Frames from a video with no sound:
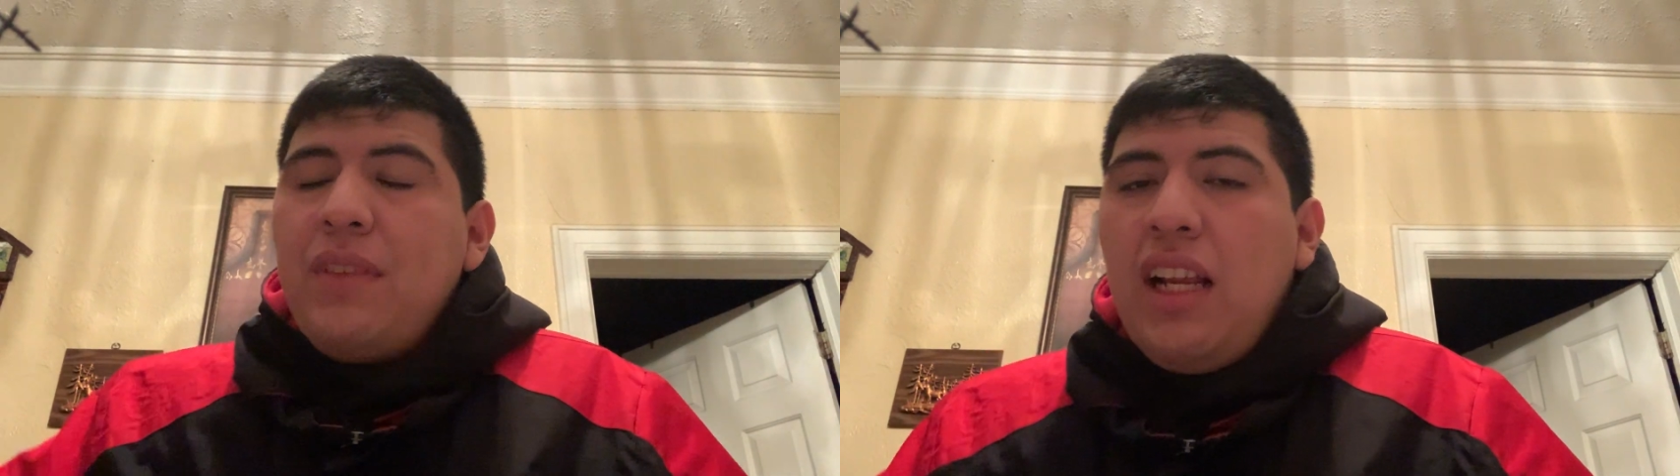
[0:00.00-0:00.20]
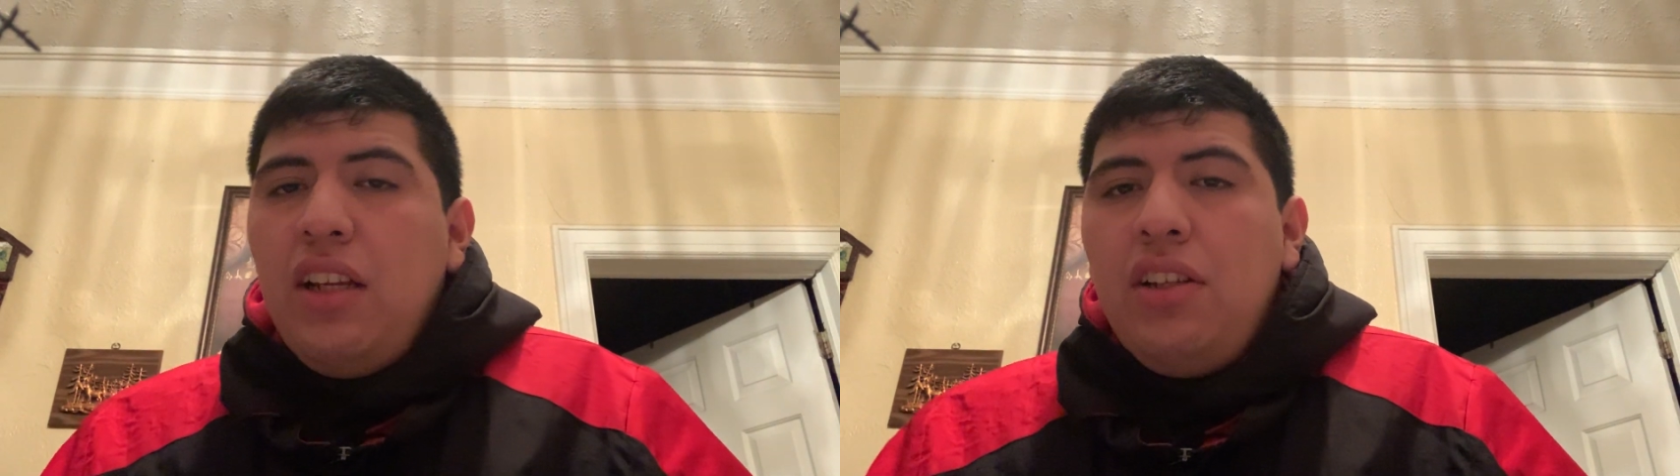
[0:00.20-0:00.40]

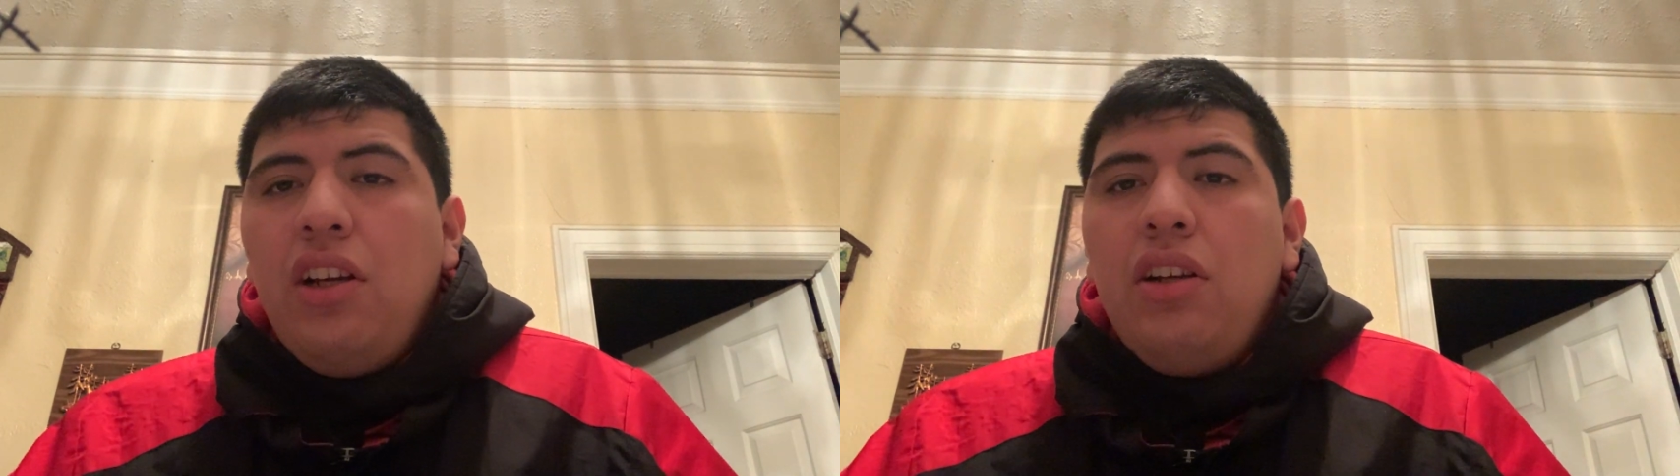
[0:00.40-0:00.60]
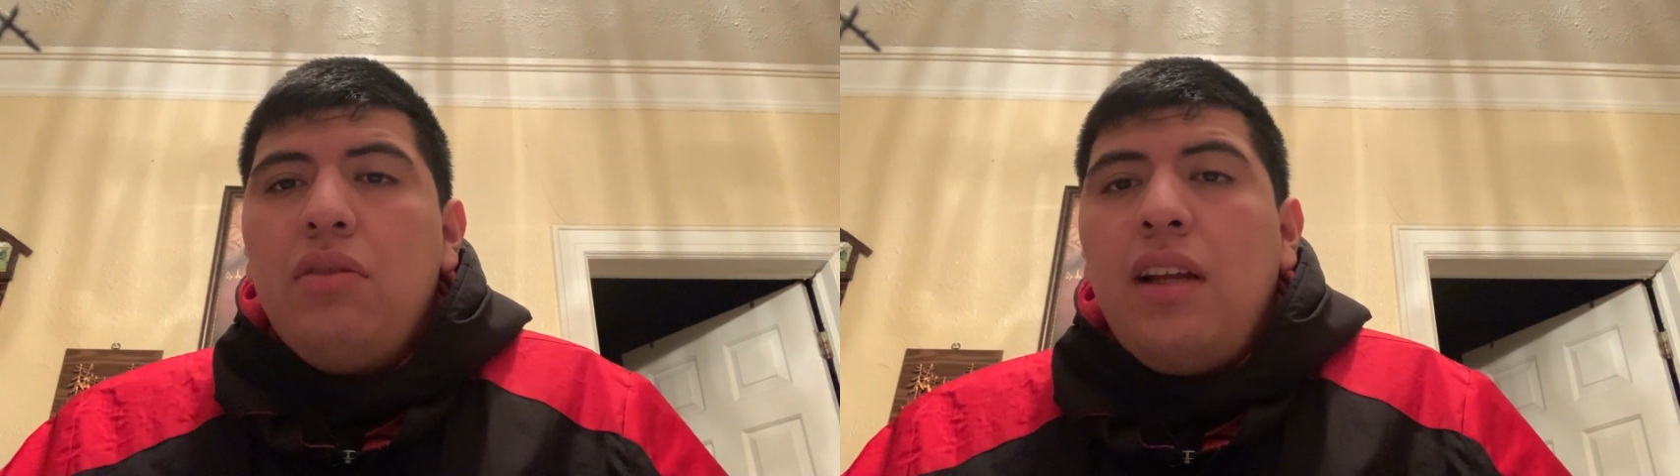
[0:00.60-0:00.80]
And you
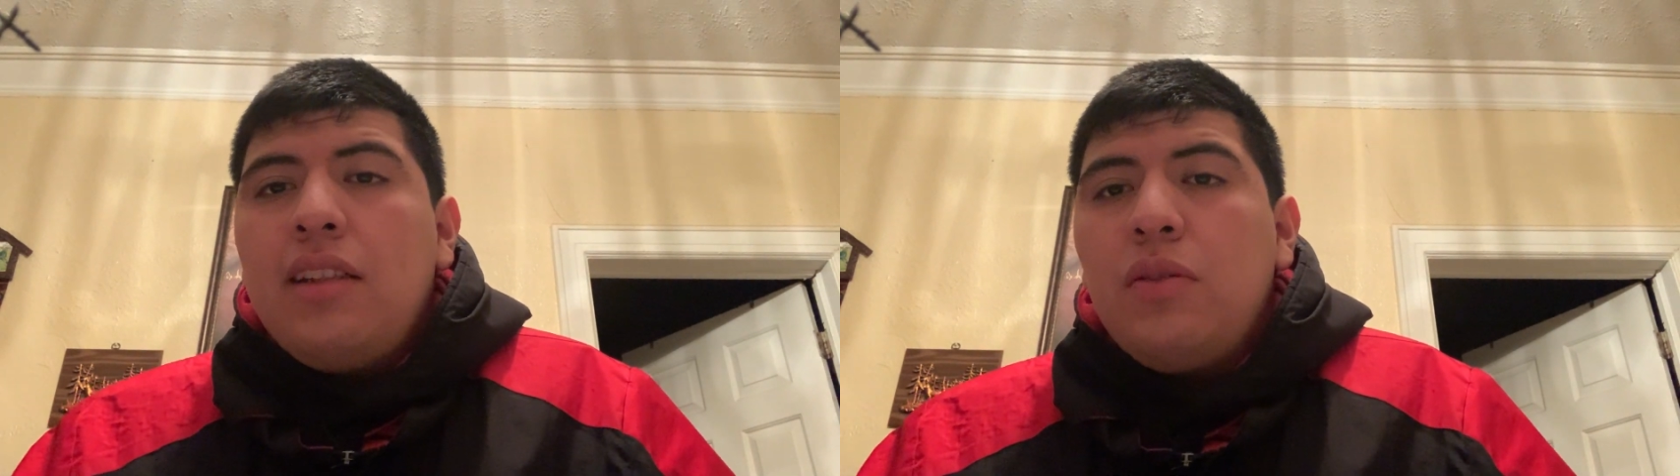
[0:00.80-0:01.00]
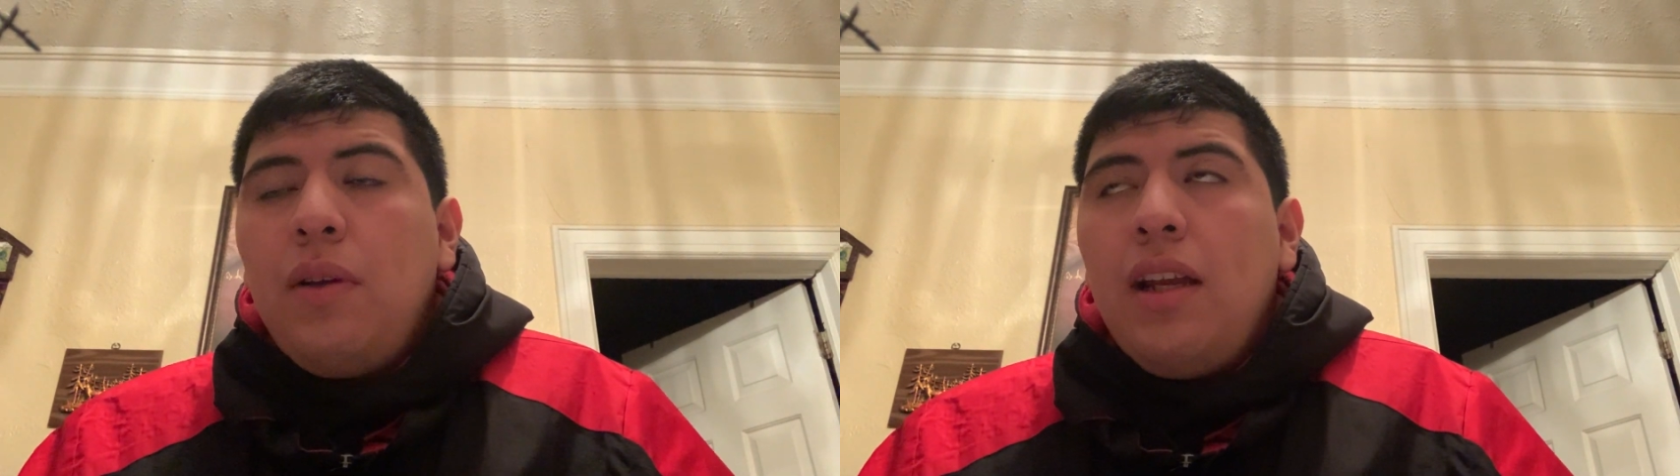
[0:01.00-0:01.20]
know,
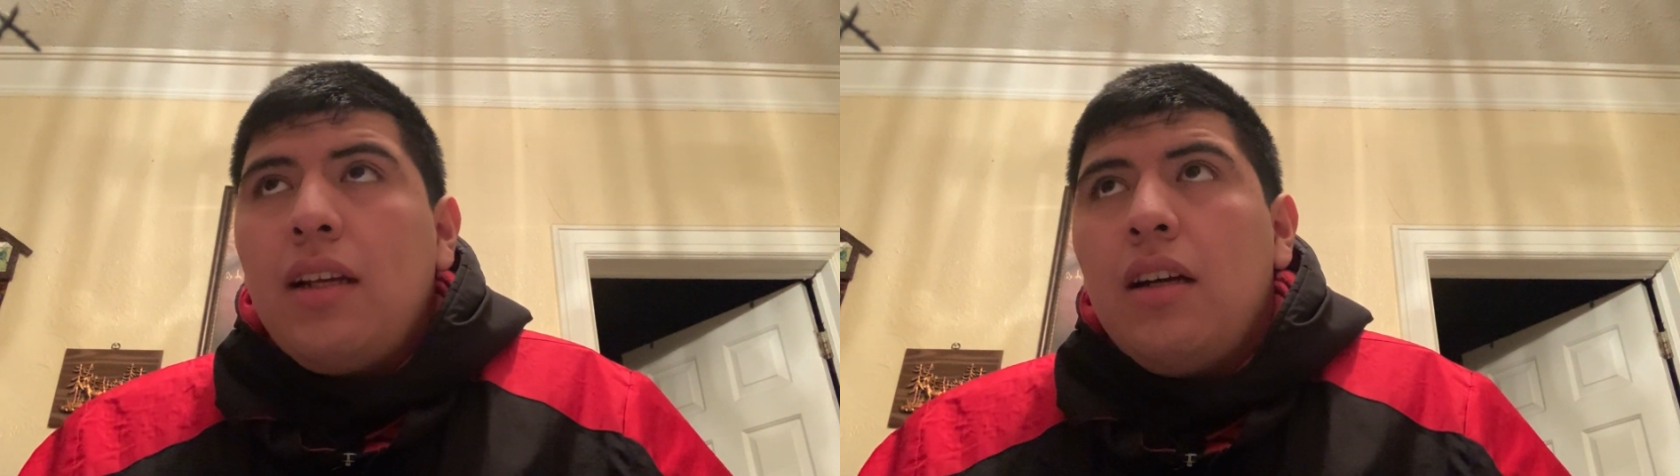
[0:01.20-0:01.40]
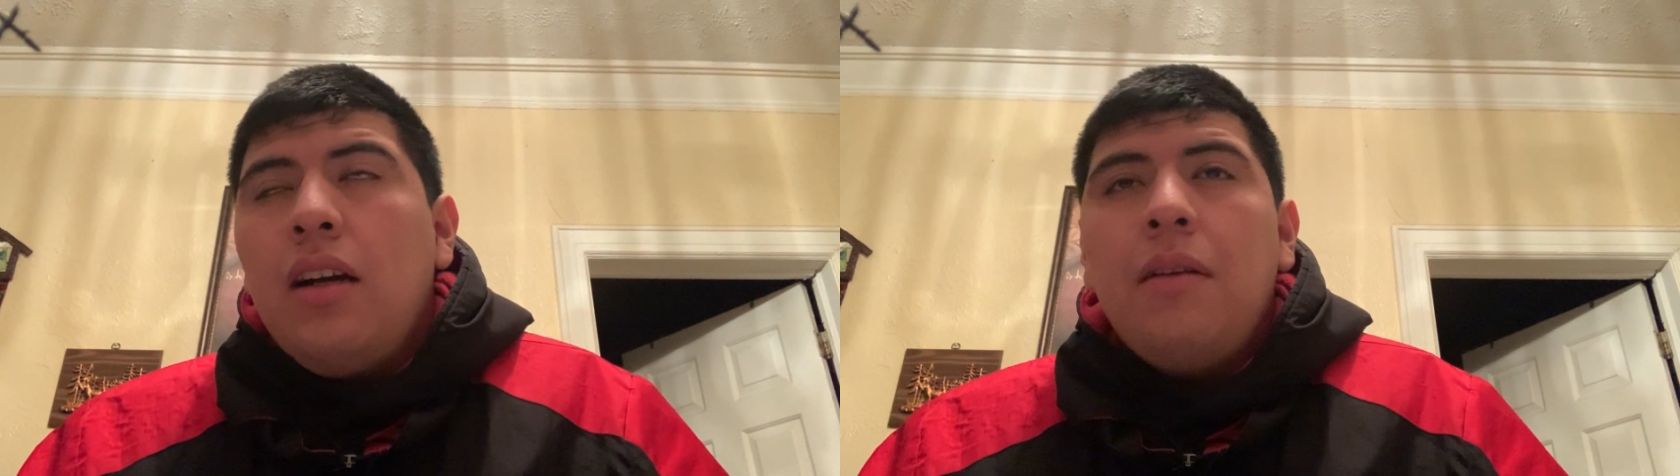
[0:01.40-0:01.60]
next week